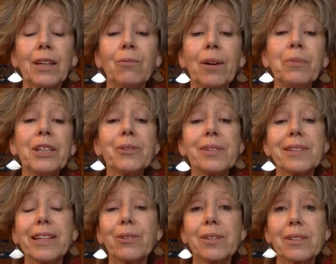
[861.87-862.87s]
When we do a
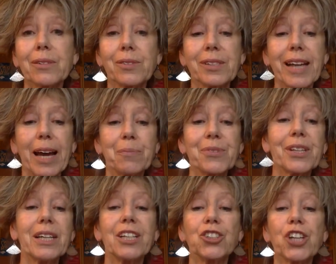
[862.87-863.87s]
sequence of steps,
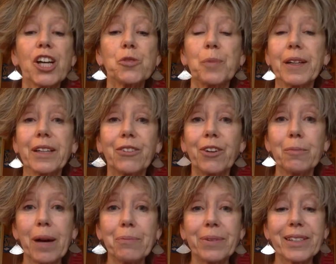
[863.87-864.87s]
Jasmine can
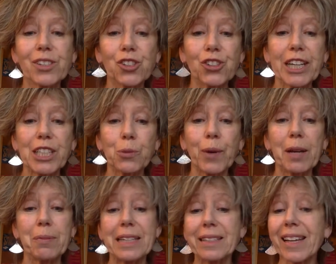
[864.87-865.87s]
remember it straight away,
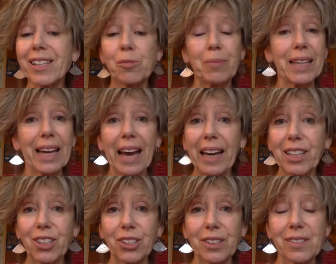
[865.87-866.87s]
but it takes me
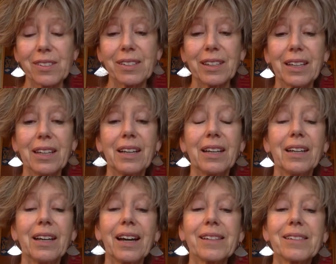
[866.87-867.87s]
ages.
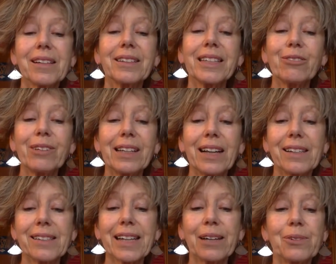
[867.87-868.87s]
I suddenly
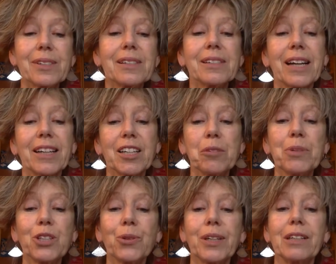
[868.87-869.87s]
realised I was standing
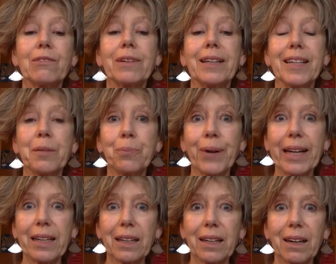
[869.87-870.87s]
between a really
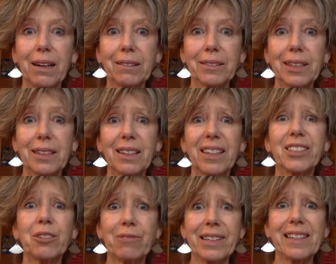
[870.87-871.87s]
brainy girl and
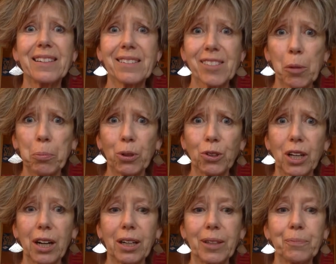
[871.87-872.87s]
a really supple
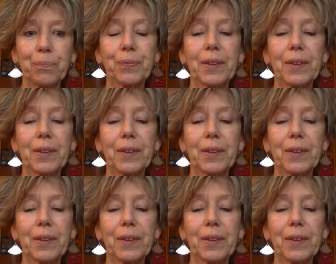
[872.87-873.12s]
girl.